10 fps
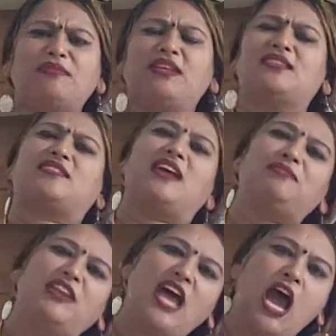They describe
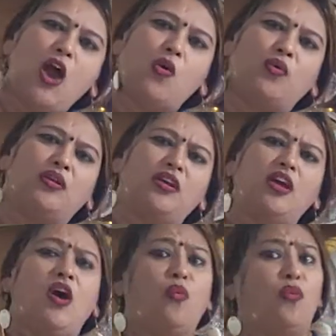the noun.
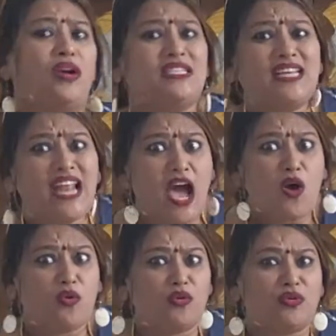What is a
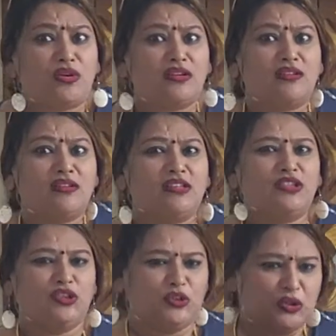noun?
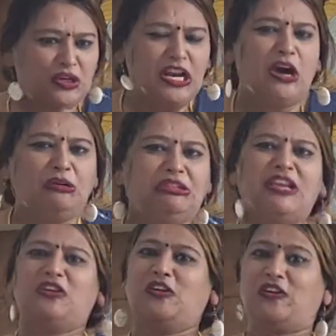You know noun,
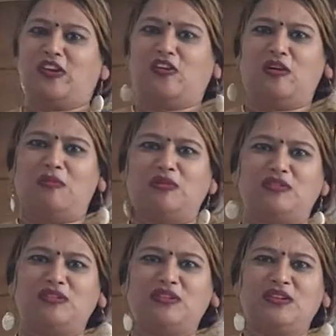then only you can talk about
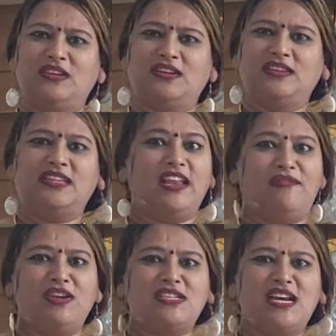the
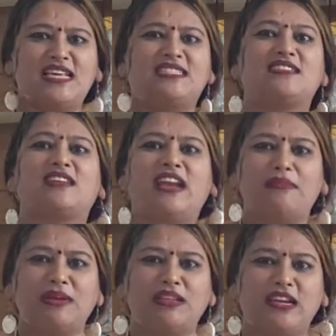definition as
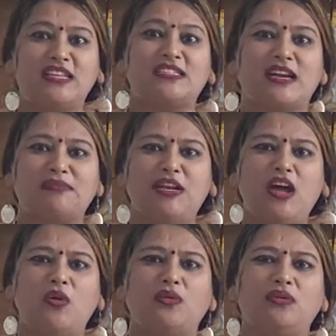describing. They describe the
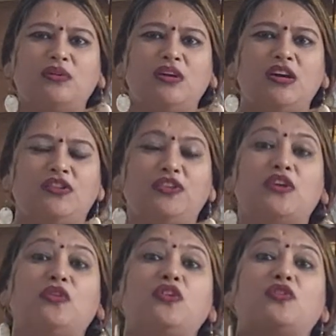noun. Then
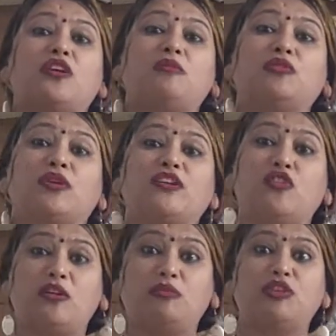only you can
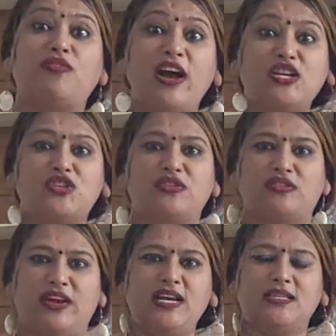talk about the function,
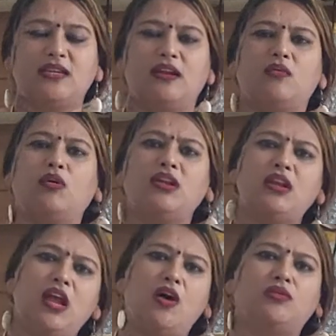right? Isn't it? What are
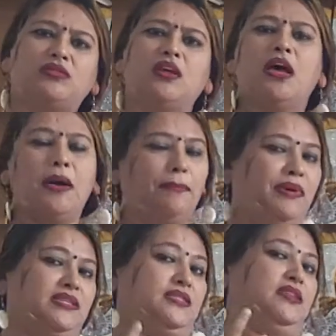noun?
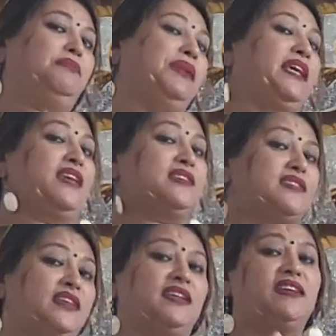Person, place,
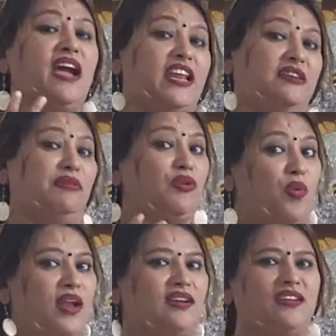thing, animal,
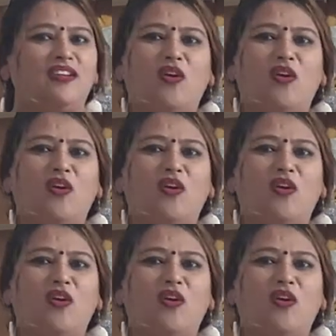quality.